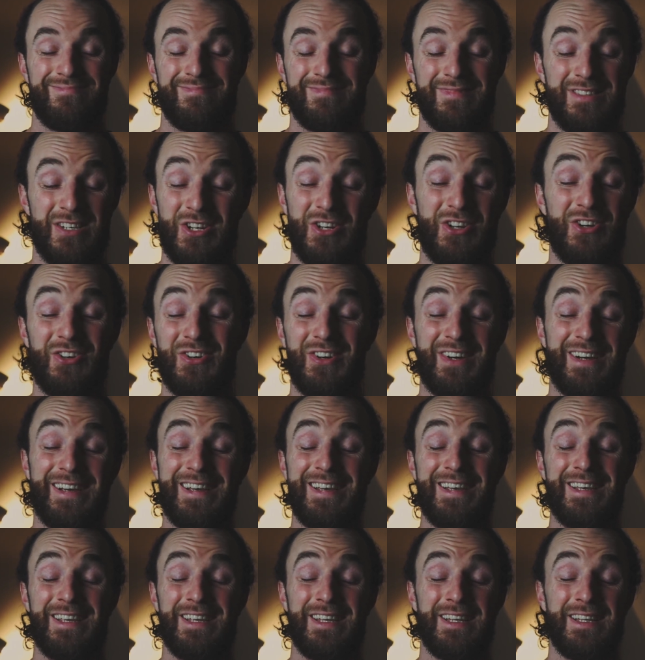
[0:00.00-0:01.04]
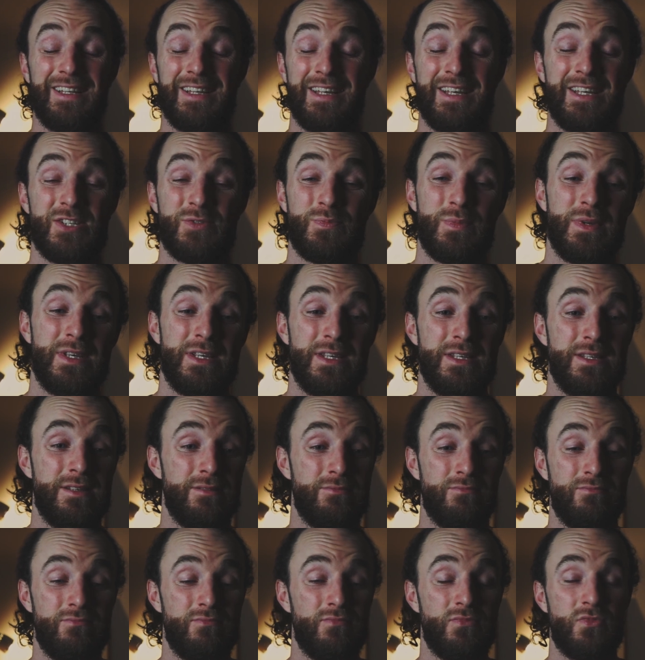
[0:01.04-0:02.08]
hey, here's
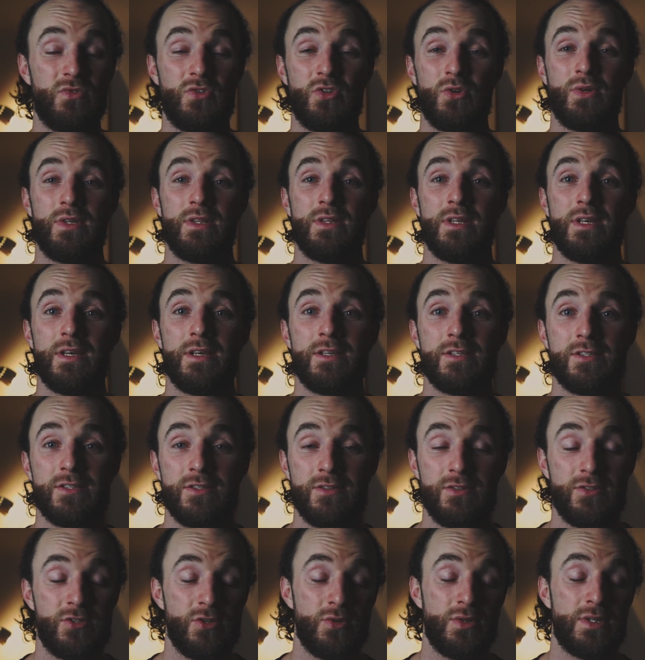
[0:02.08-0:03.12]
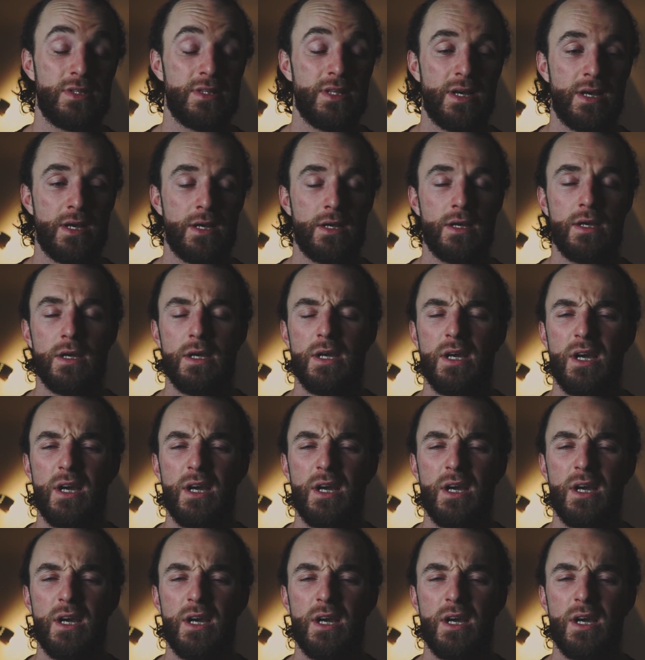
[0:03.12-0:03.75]
me doing this and doing that.